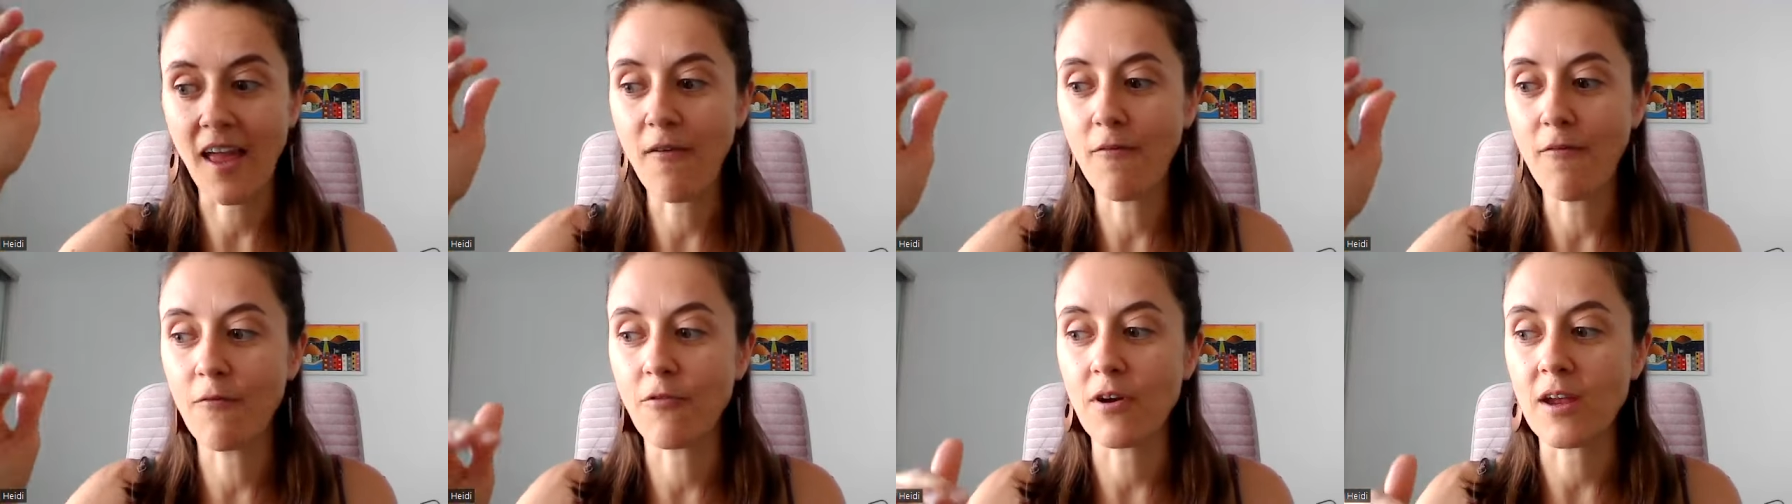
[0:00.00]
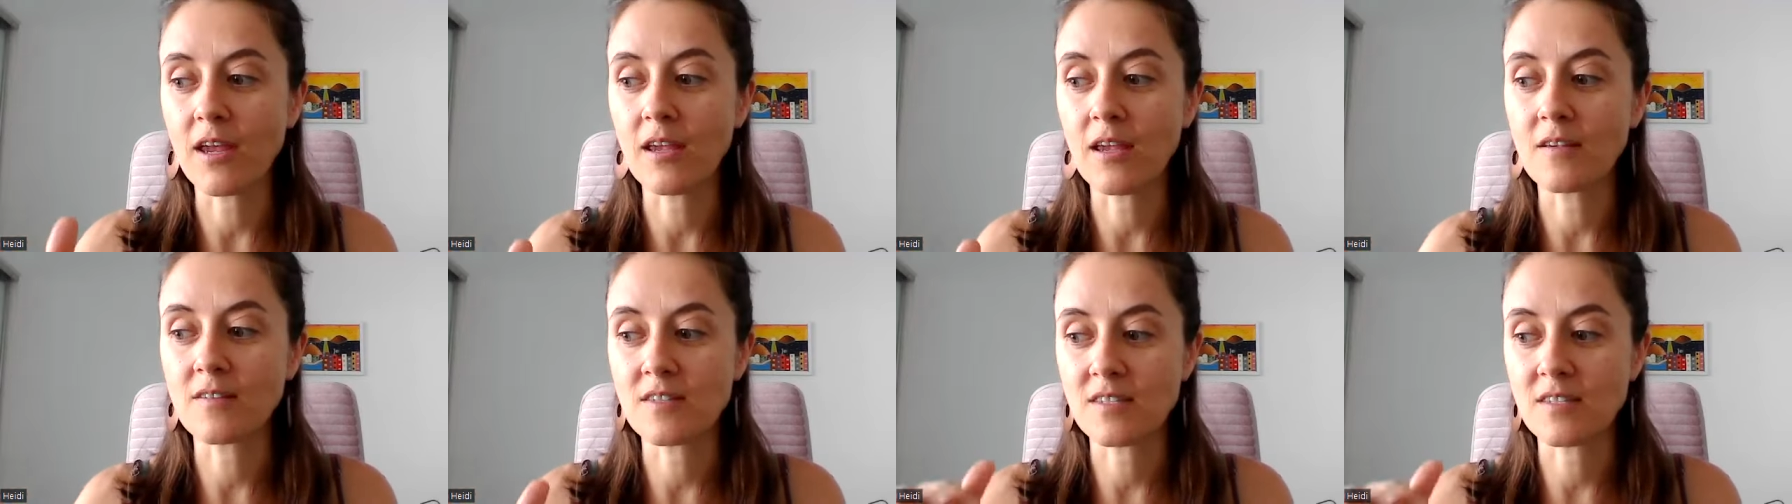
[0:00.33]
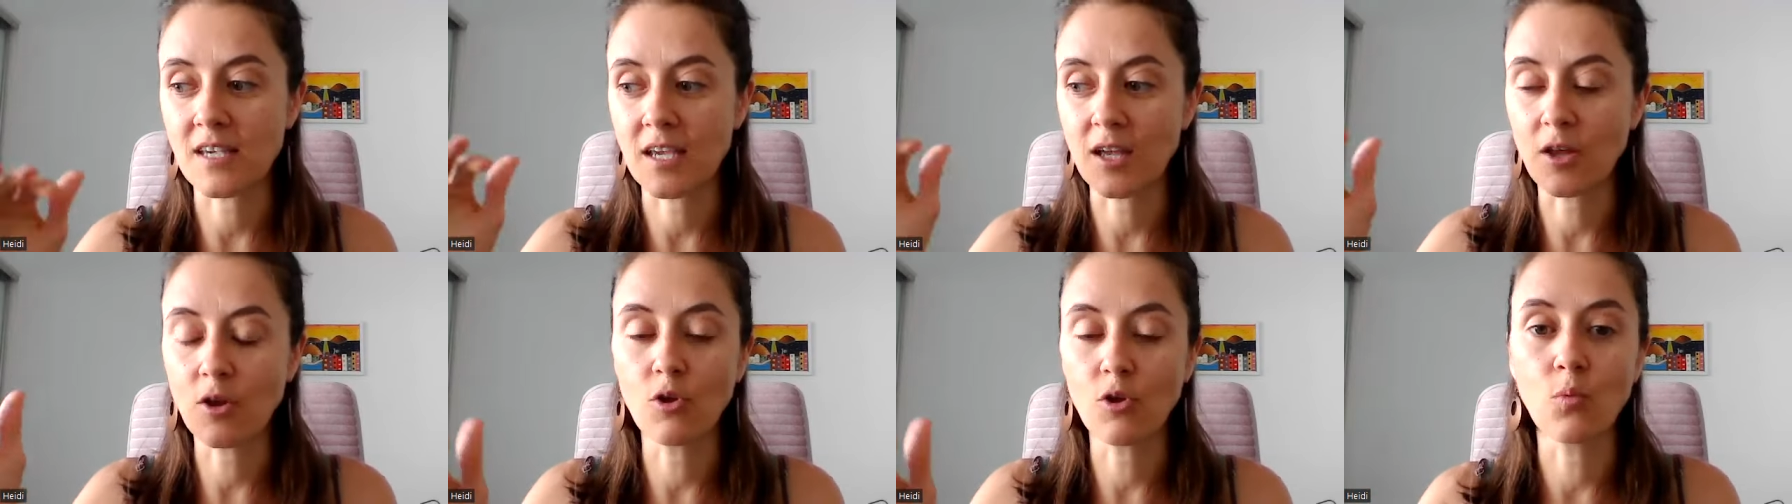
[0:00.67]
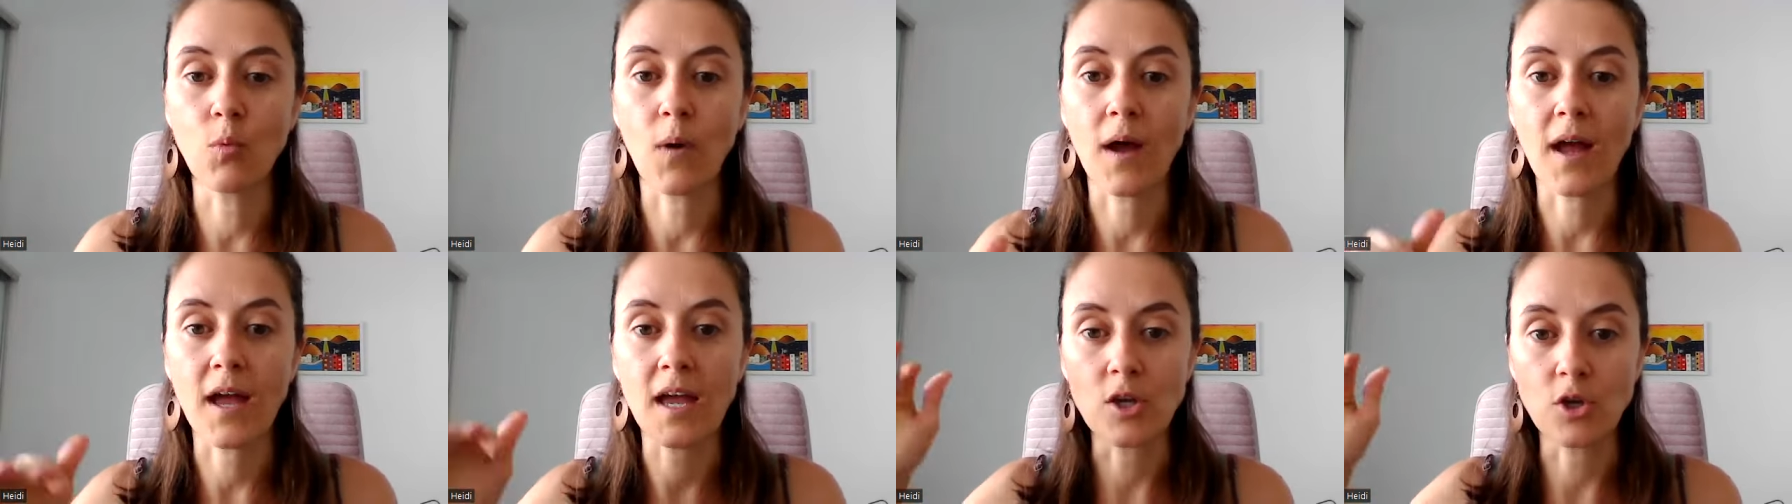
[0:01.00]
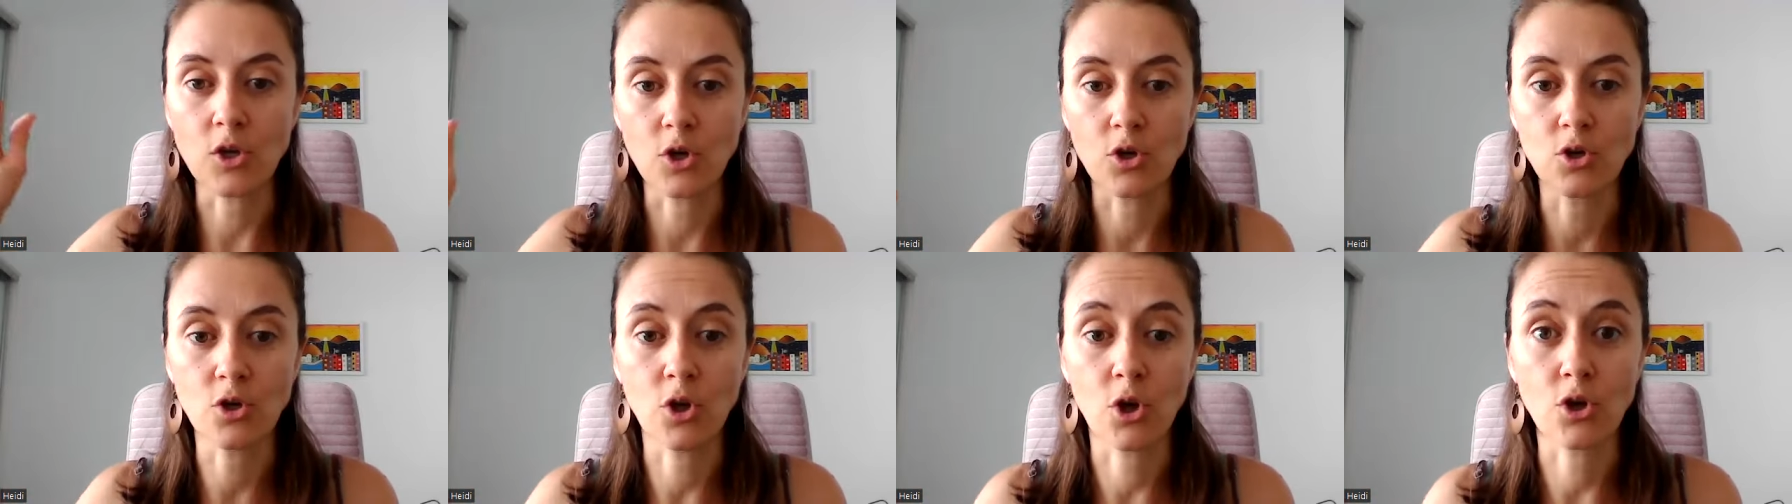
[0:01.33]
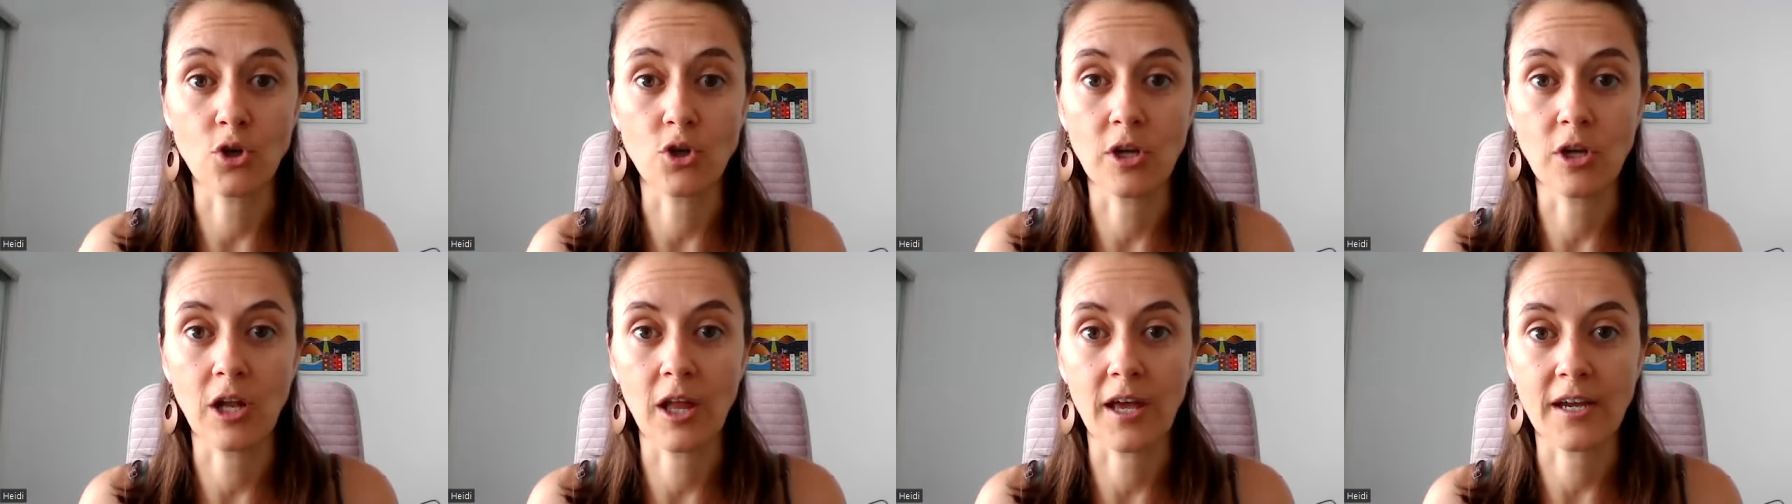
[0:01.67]
every single way you
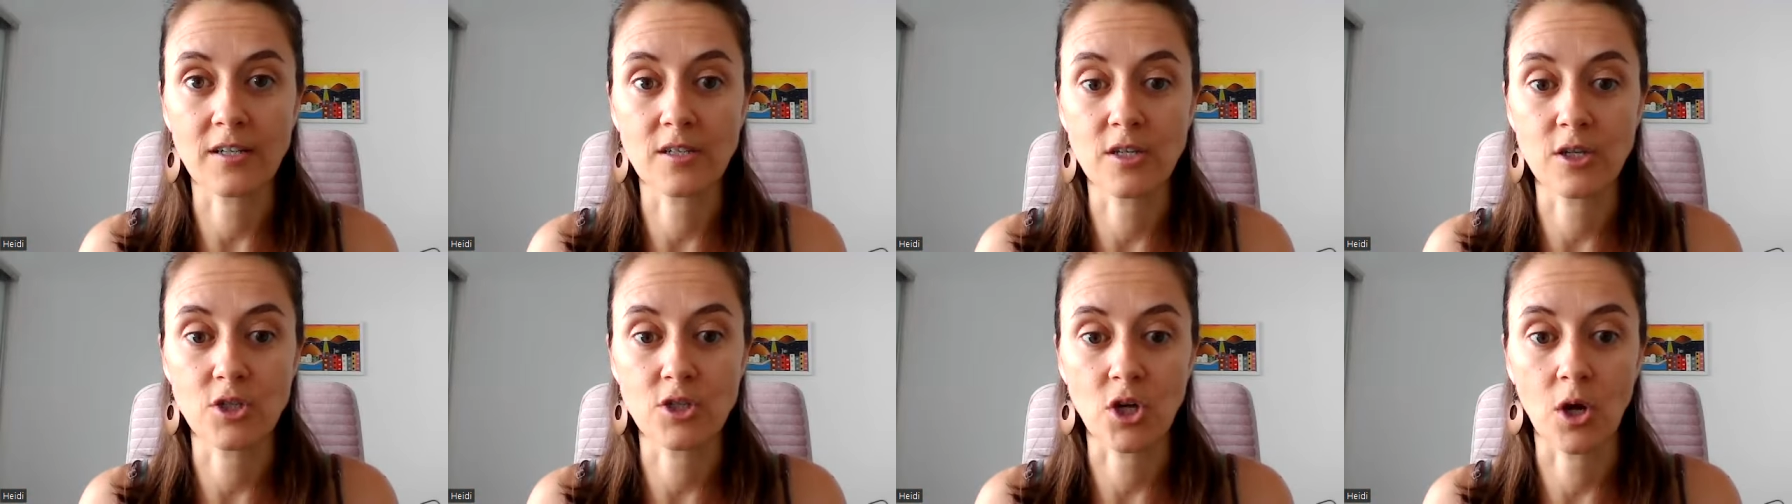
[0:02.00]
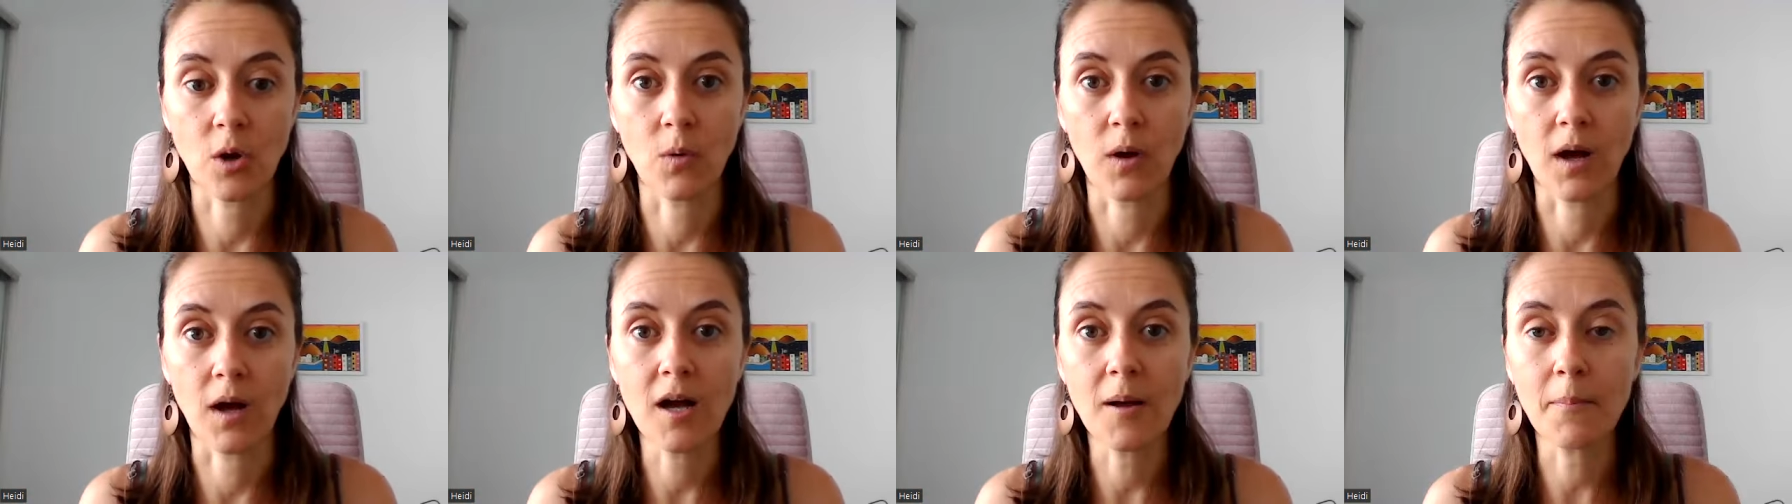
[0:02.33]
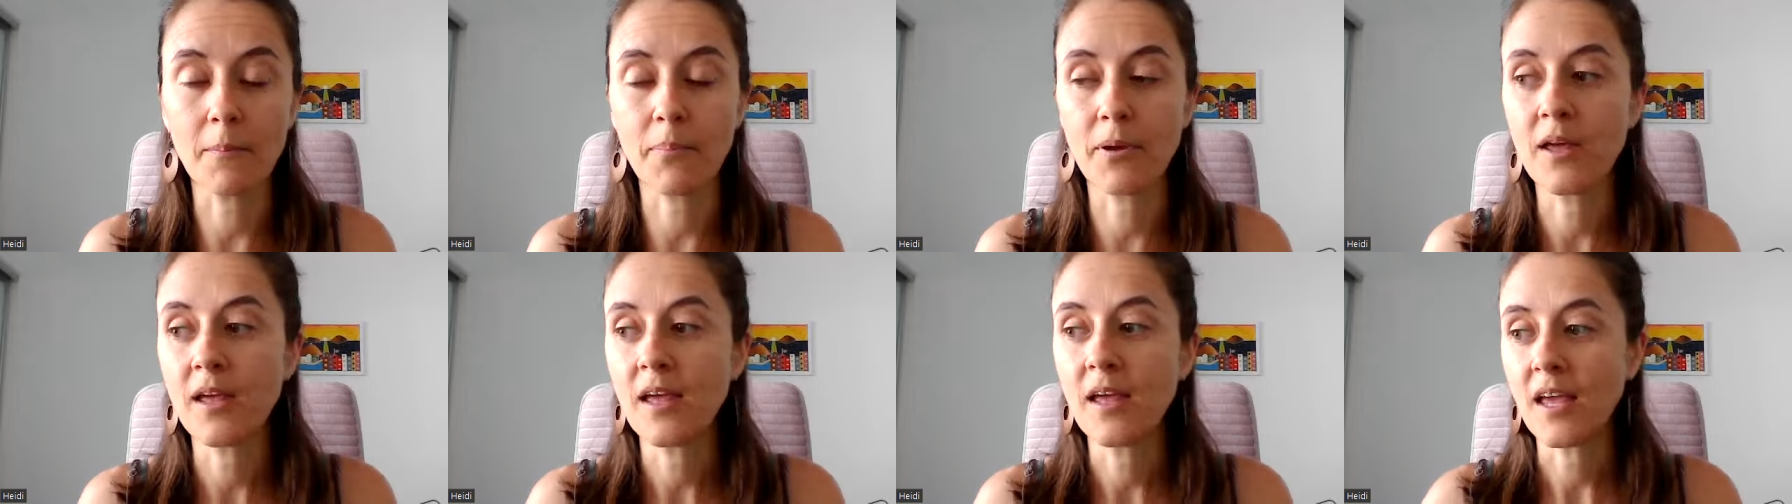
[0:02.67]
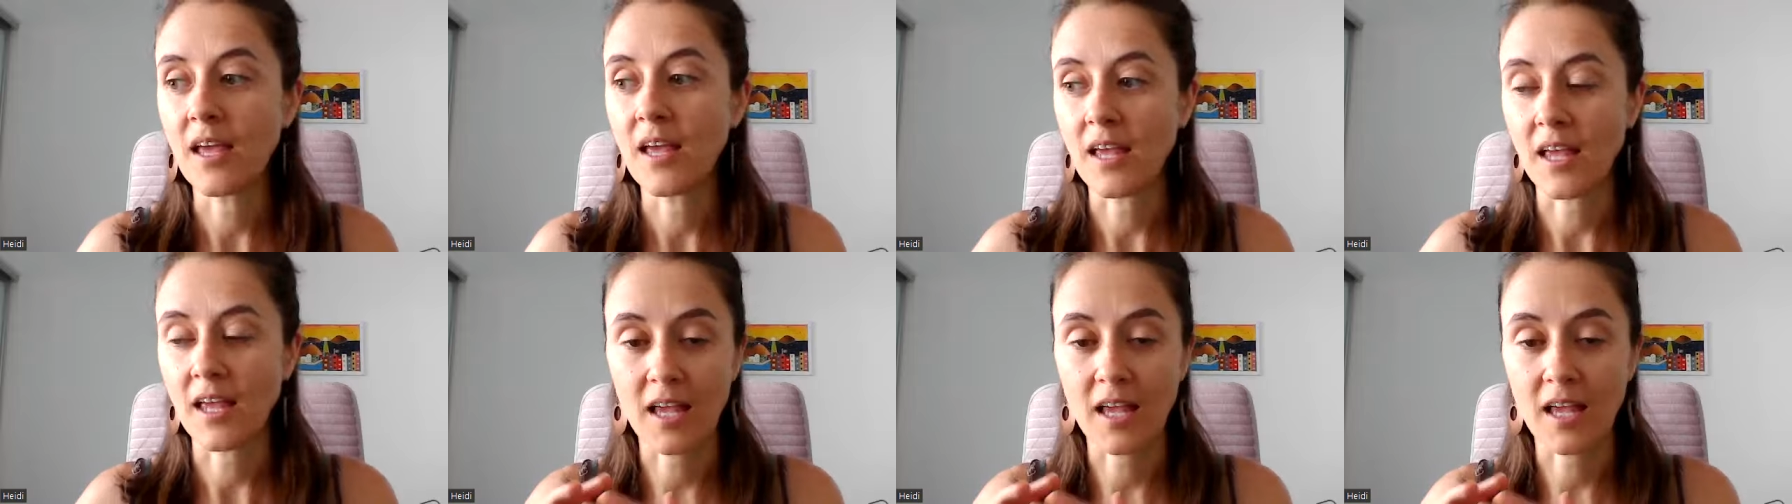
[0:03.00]
know you'd like to show up